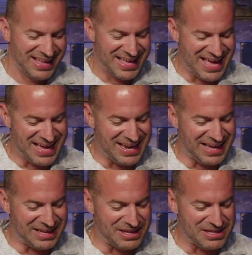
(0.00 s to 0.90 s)
And
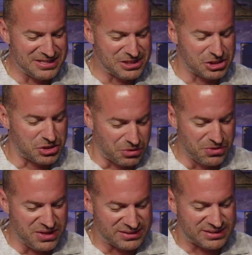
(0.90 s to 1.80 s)
uh, just through
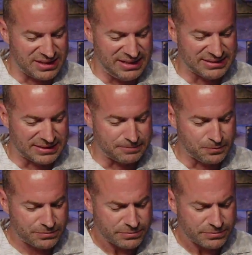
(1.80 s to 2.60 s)
this season,